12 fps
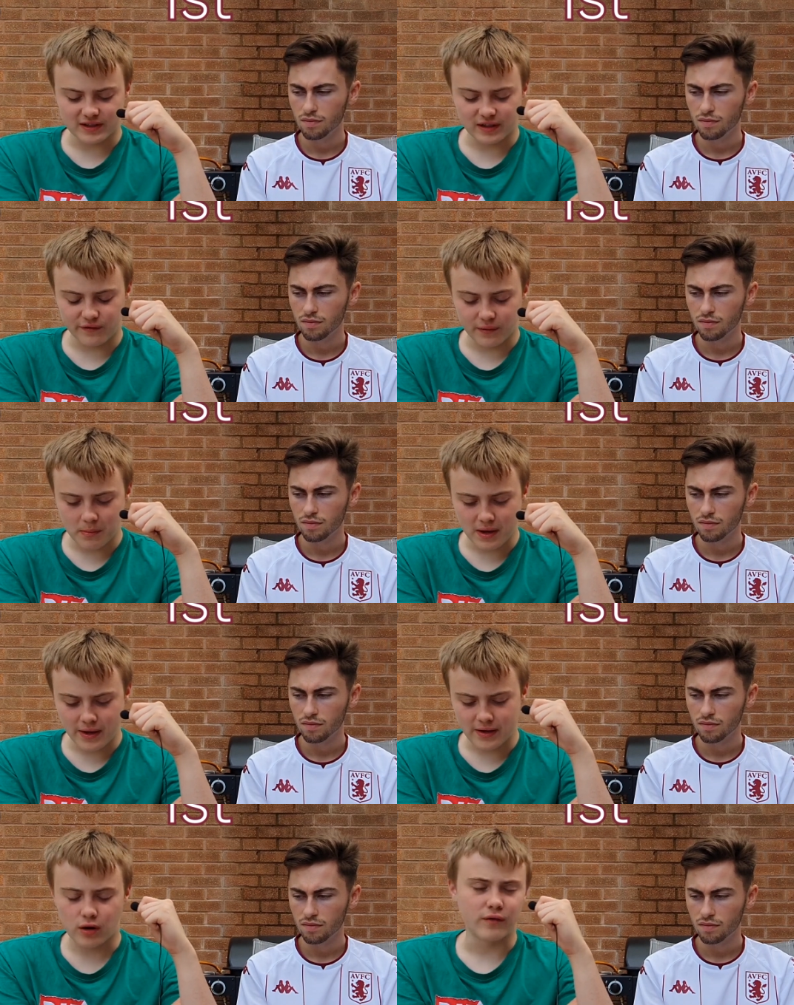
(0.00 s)
Speaker 1: City, for
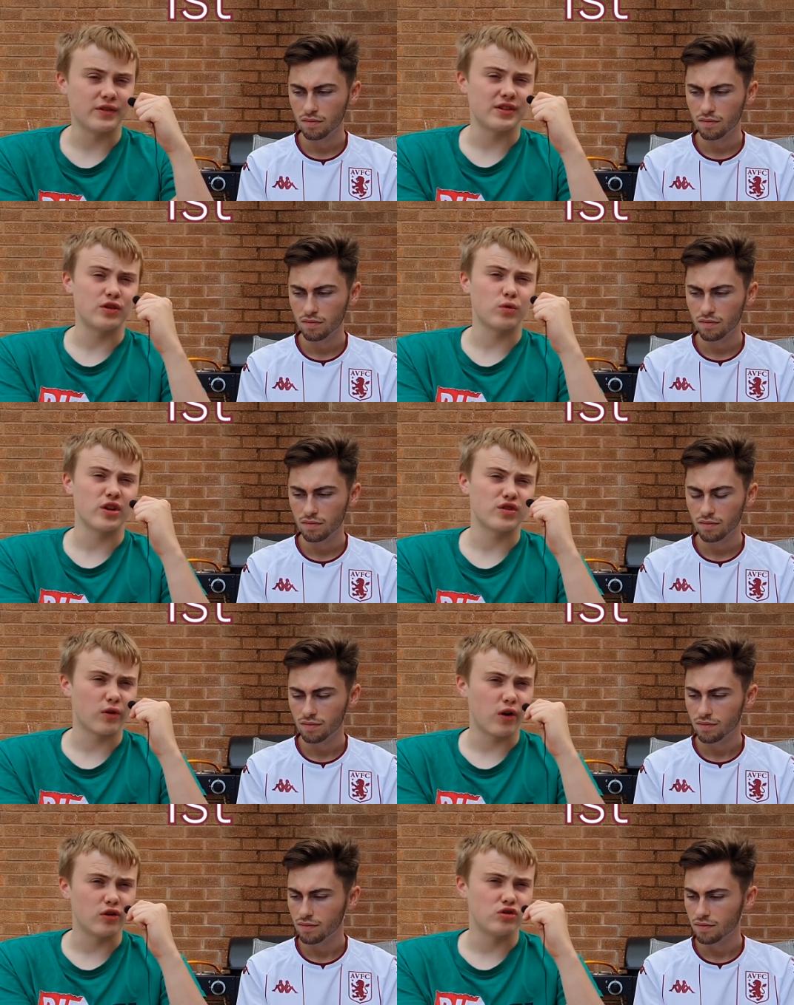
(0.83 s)
me, obviously Greece
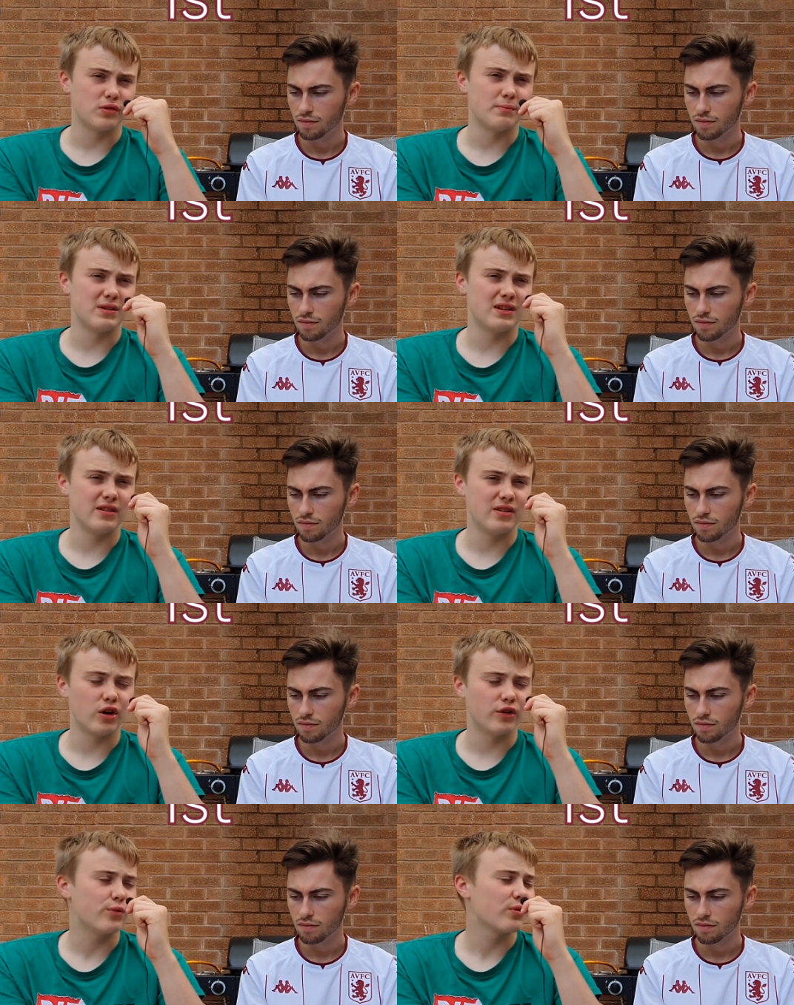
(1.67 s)
for 100 million.
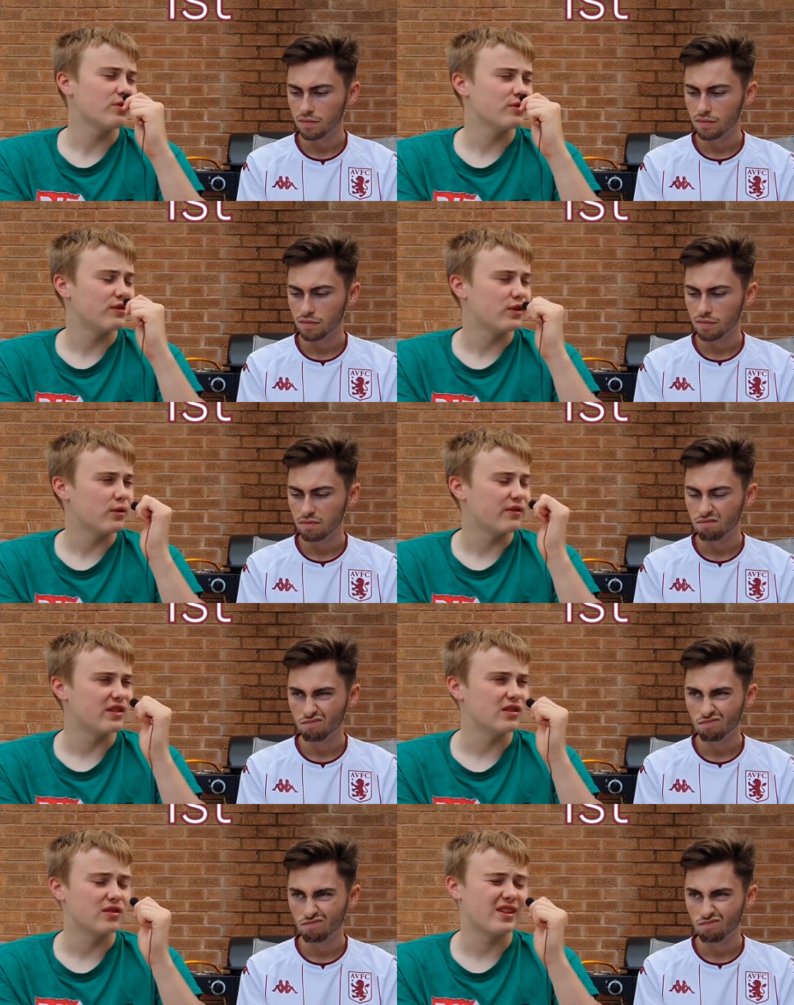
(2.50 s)
I agree with you. I
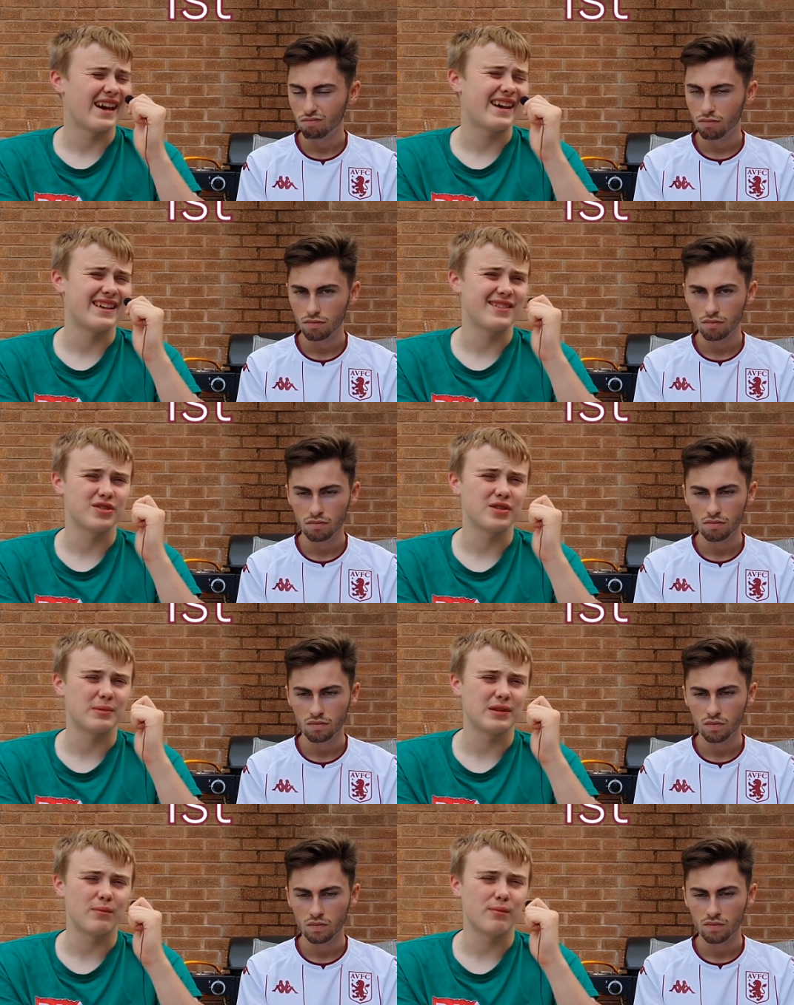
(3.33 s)
think Kane should have
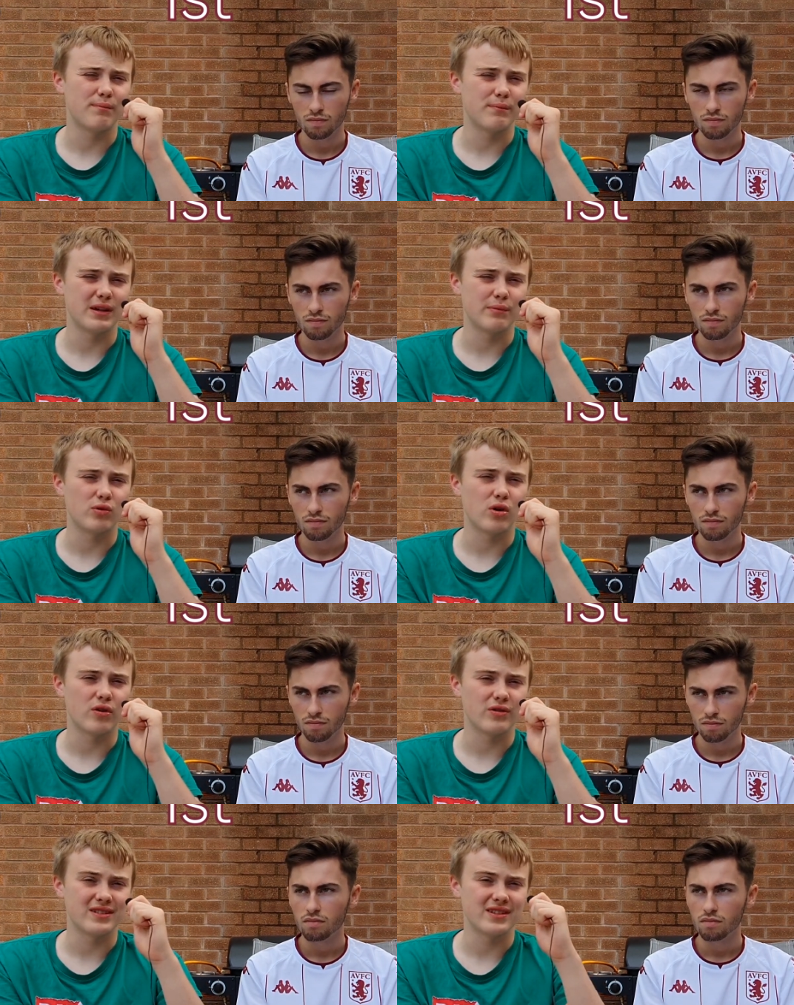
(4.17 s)
been the bigger
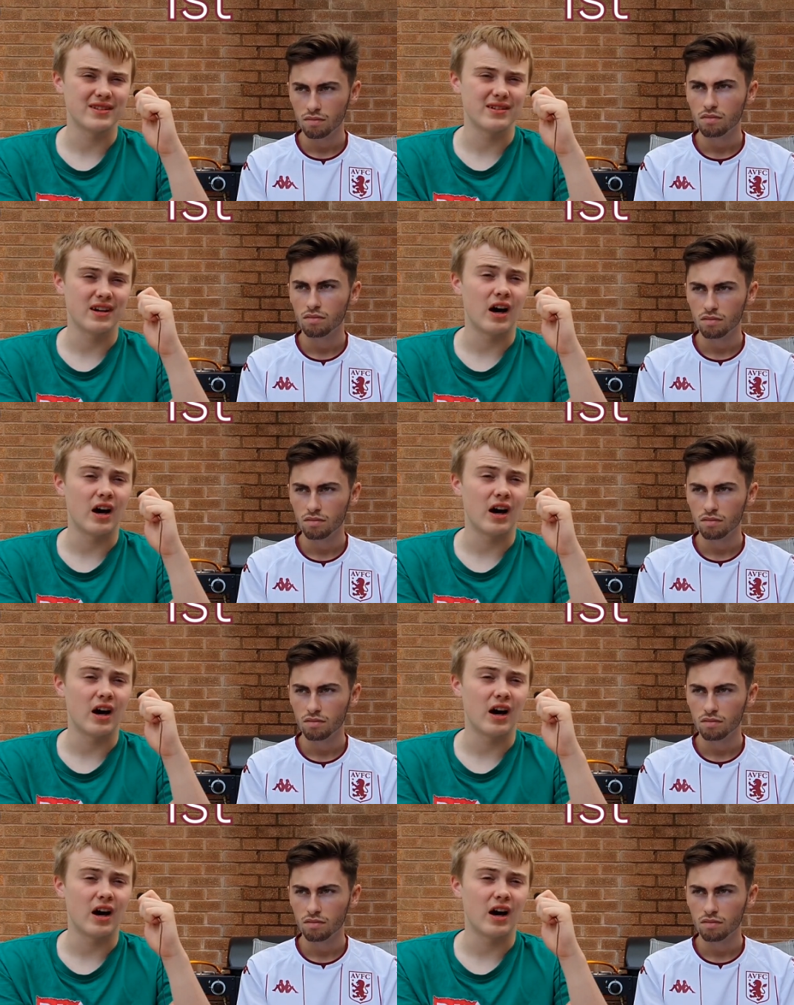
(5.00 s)
priority.